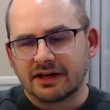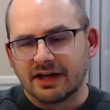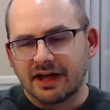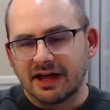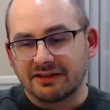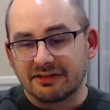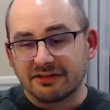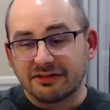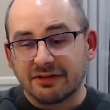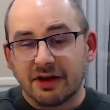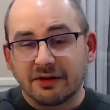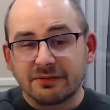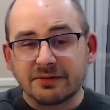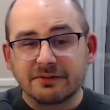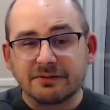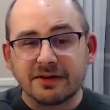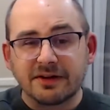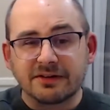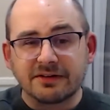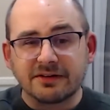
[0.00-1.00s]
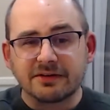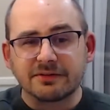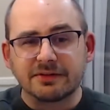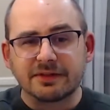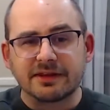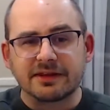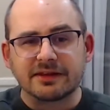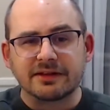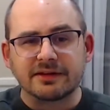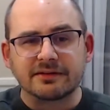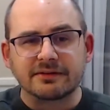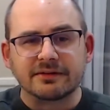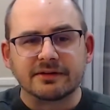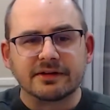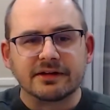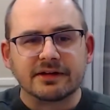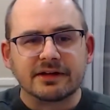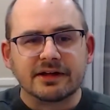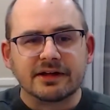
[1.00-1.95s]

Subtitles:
As a software vendor, the